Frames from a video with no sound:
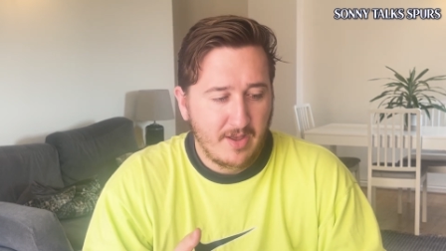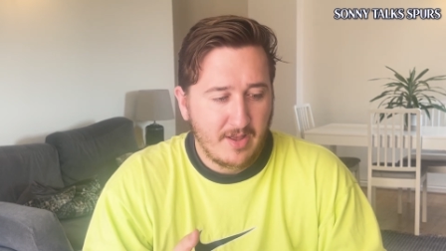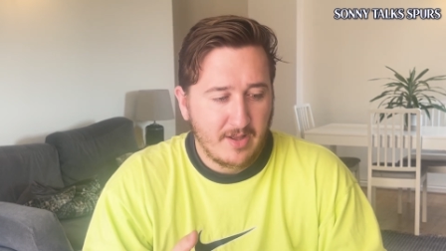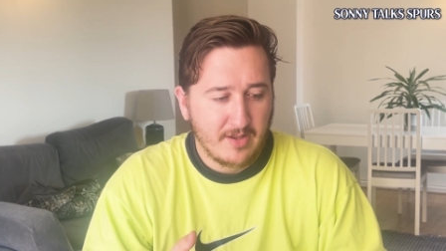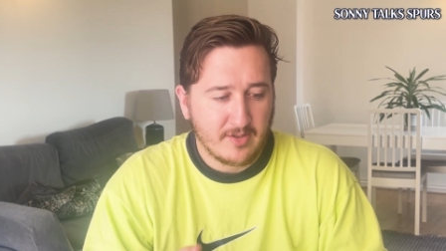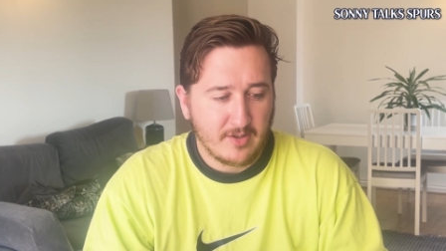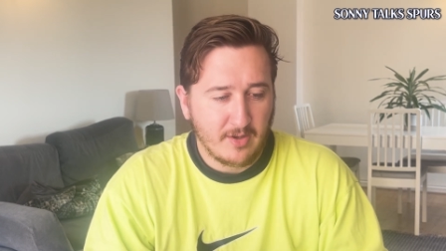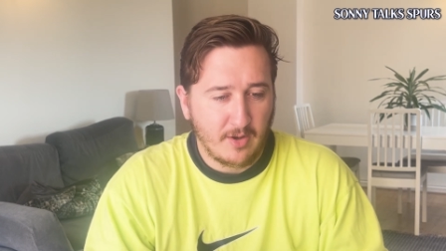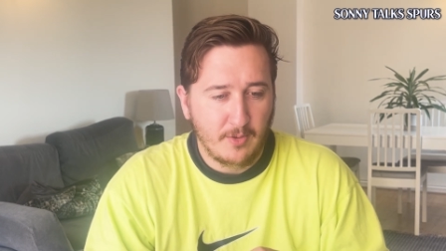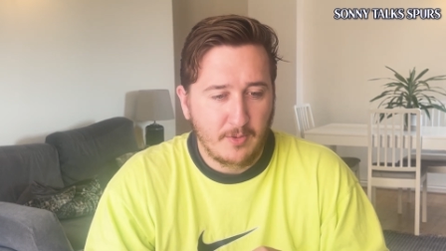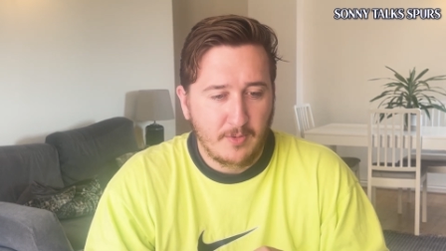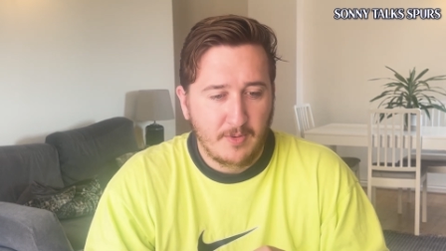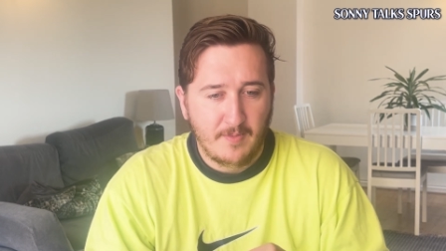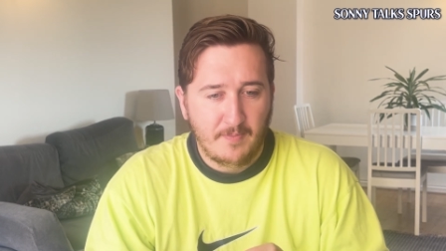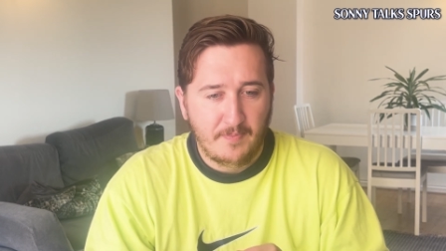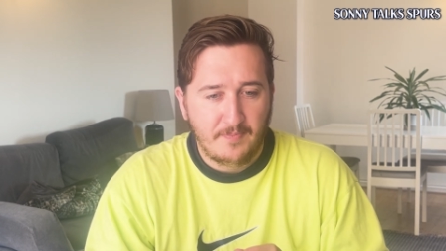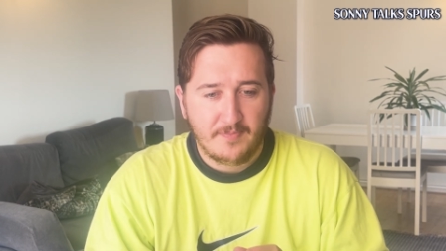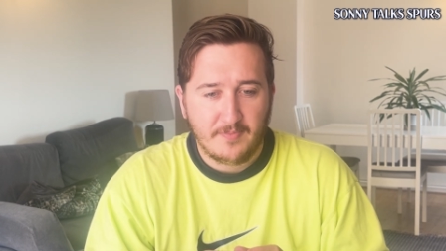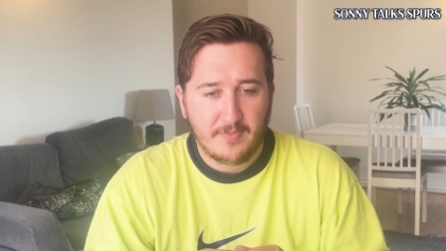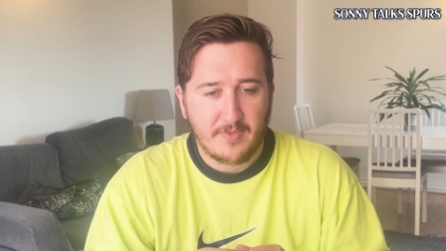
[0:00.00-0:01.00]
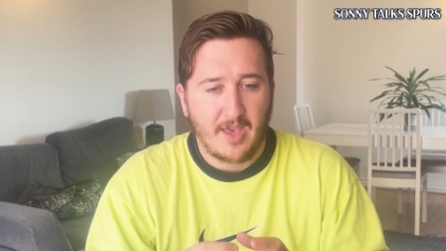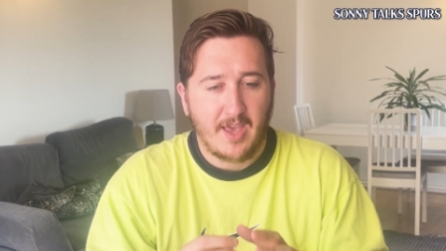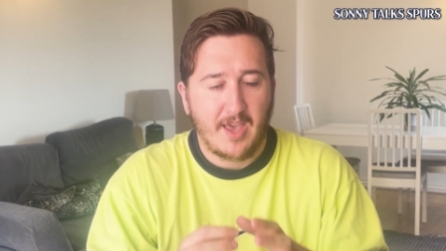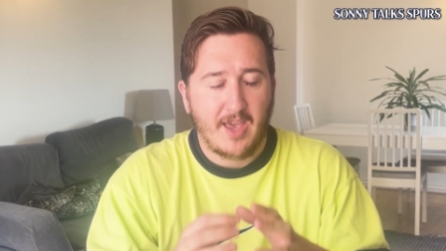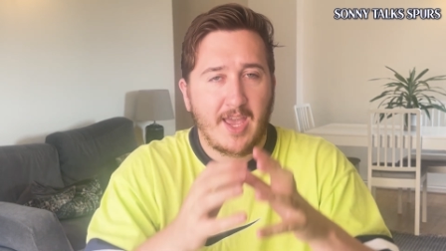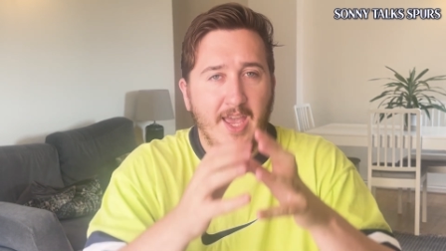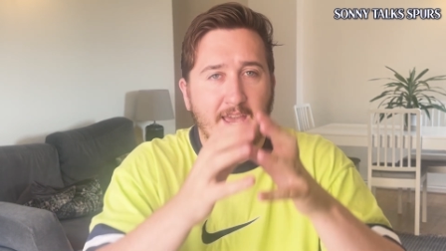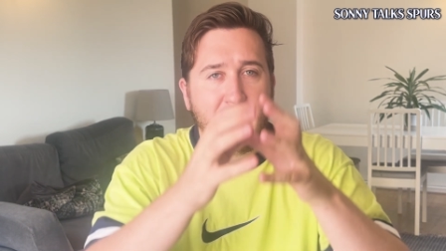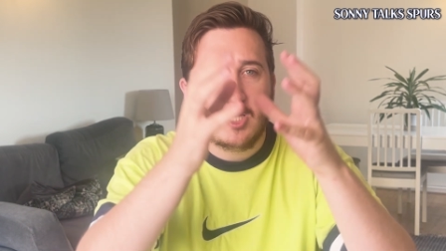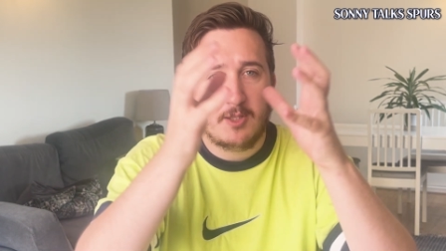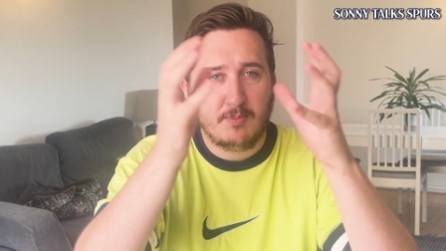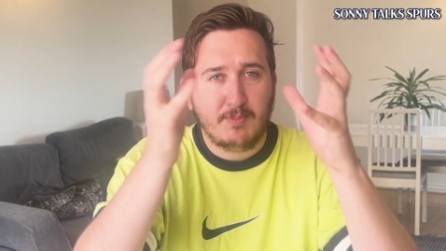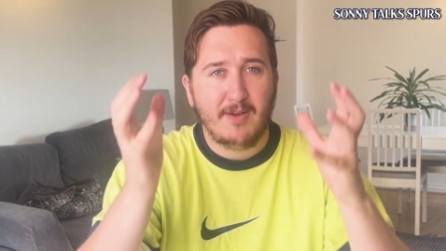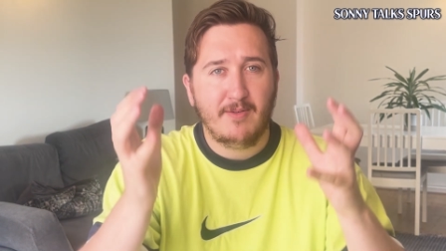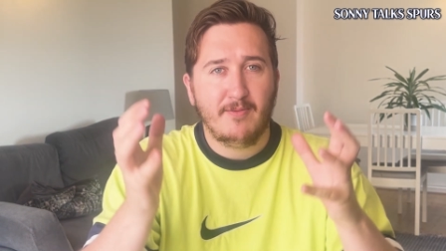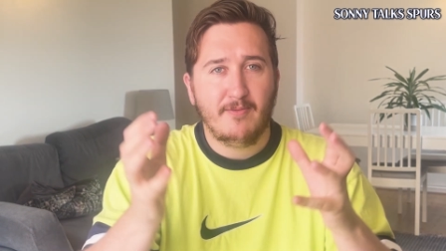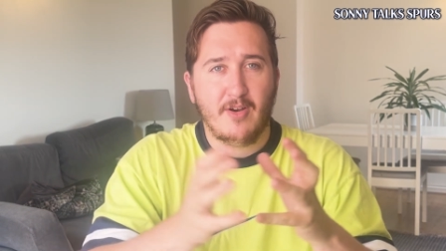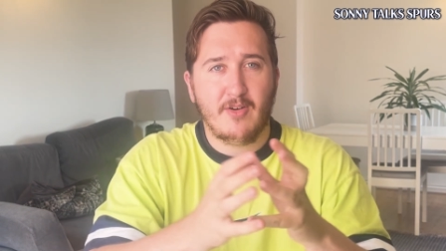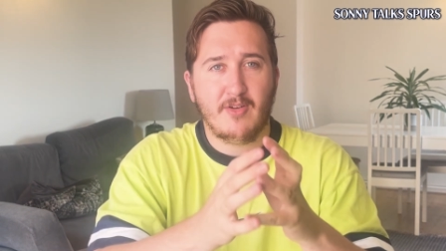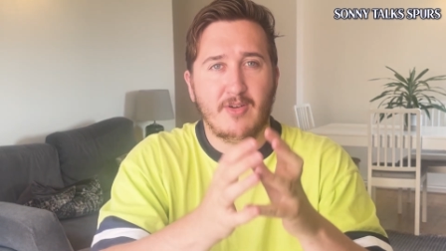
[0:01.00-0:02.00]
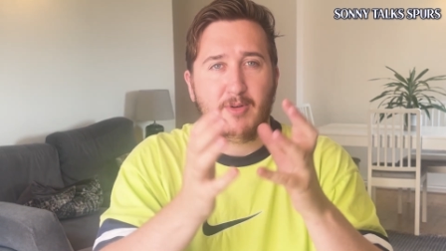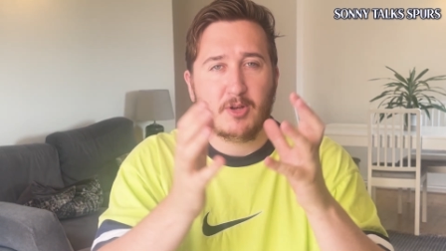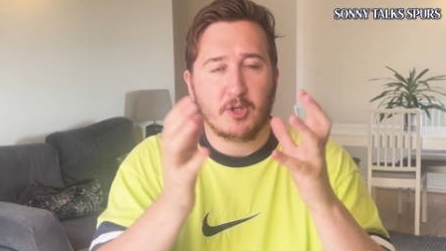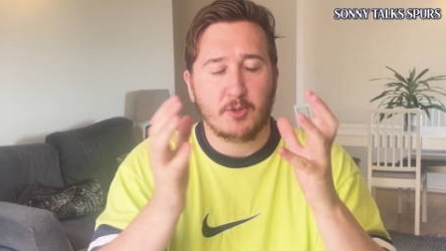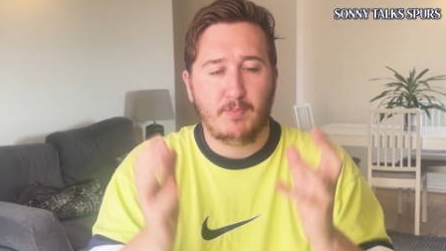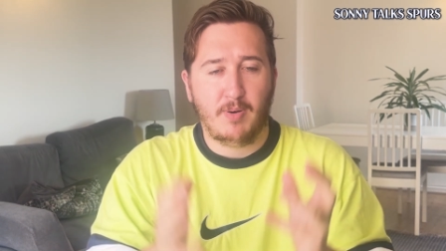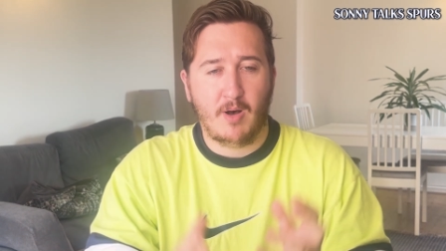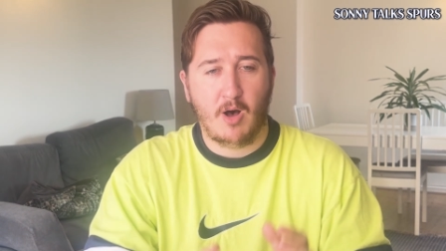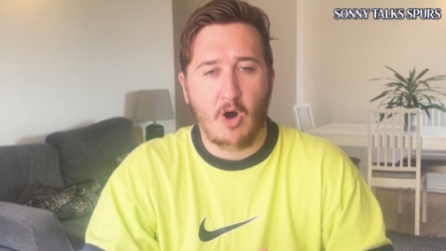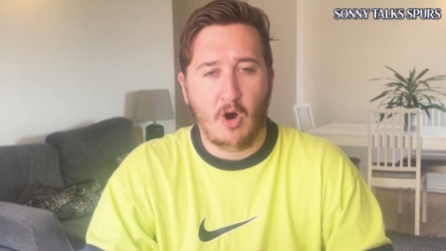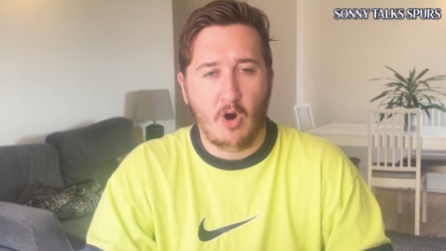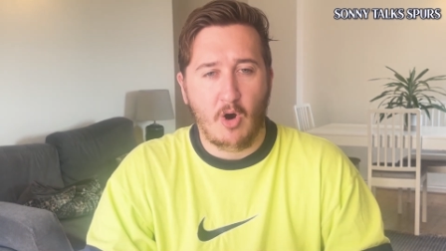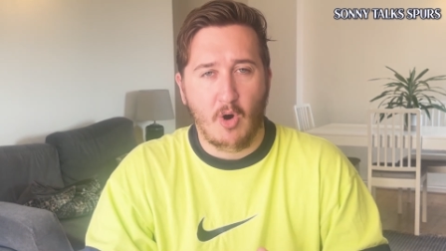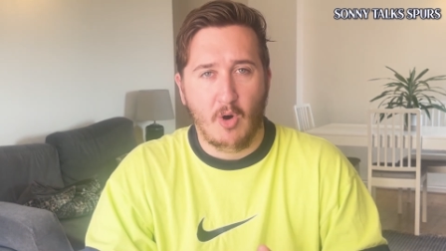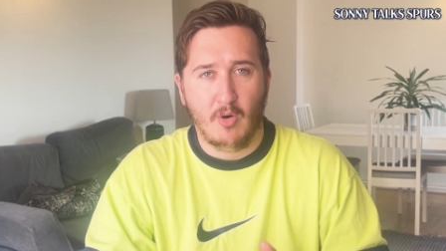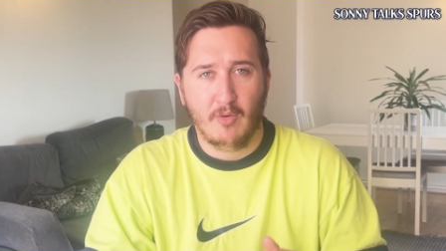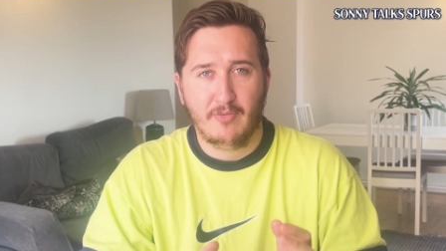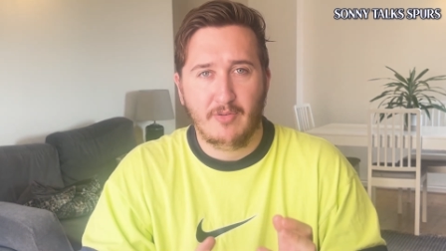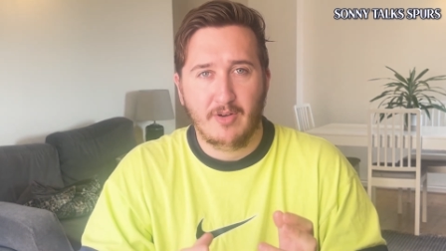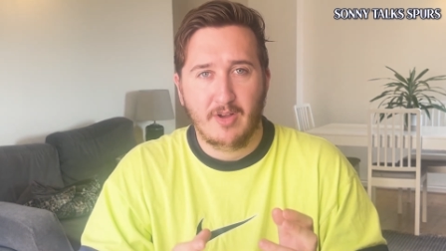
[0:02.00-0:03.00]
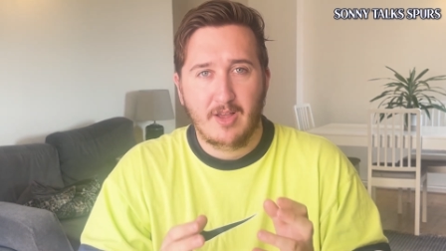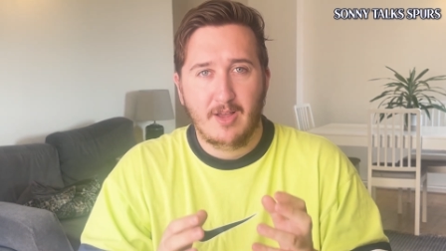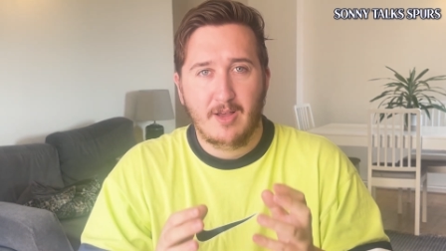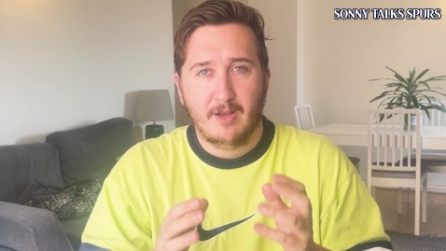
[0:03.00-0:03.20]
So he's been very much part of